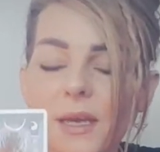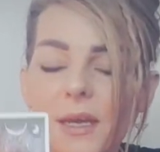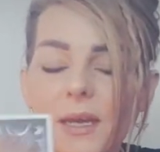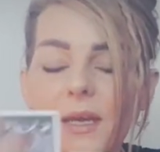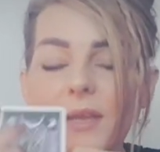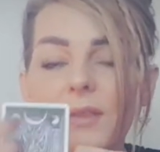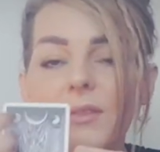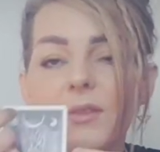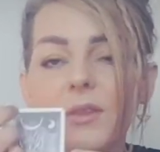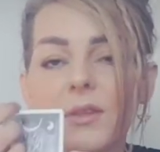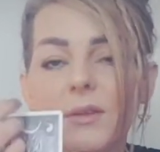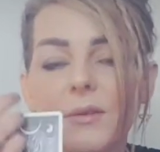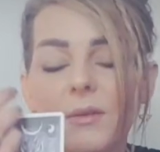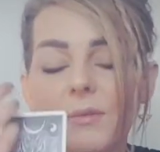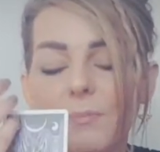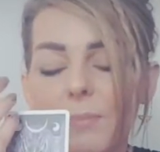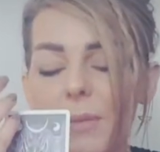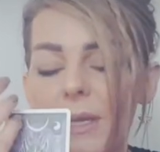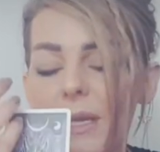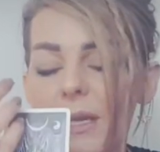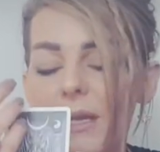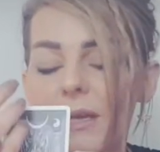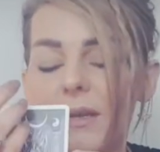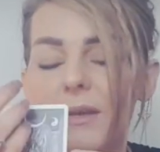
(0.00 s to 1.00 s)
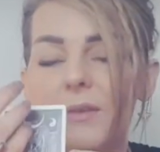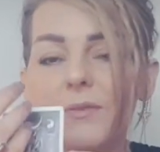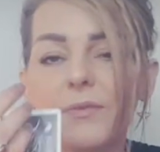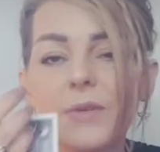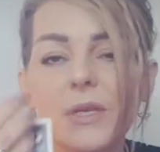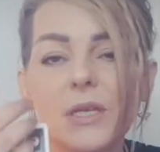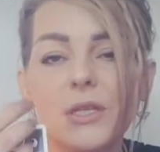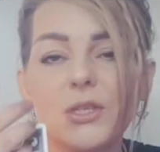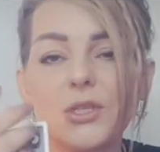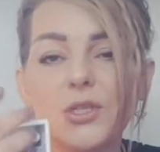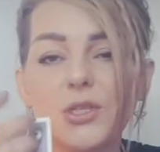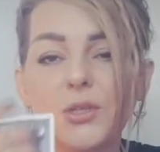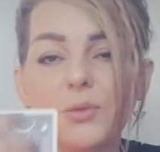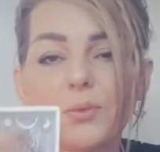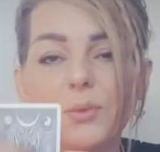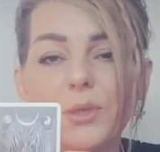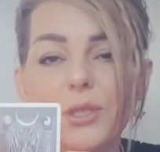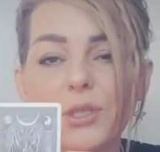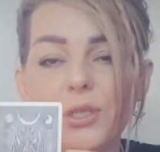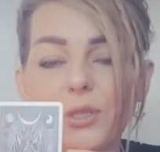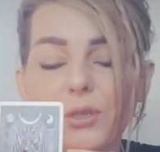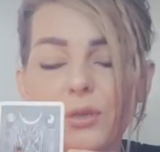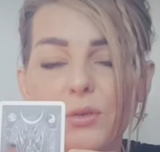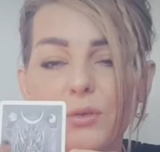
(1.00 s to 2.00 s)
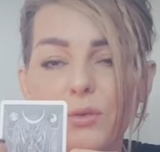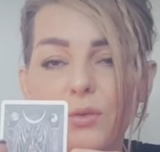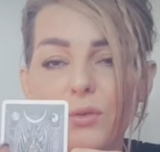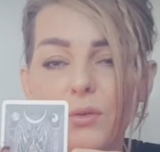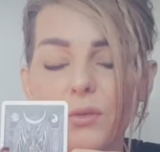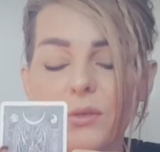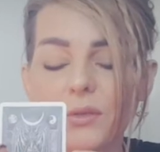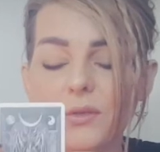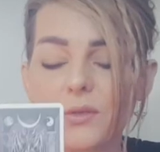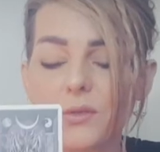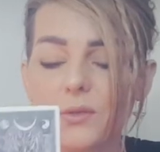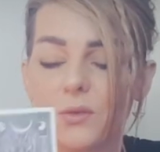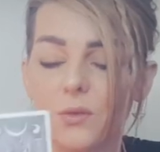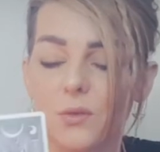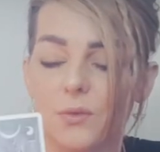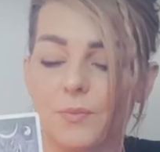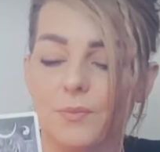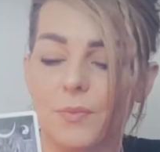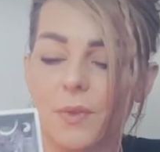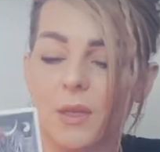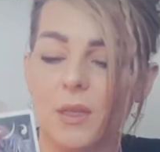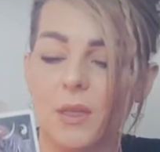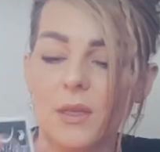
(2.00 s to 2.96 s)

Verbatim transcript: and the pillar of intuition also.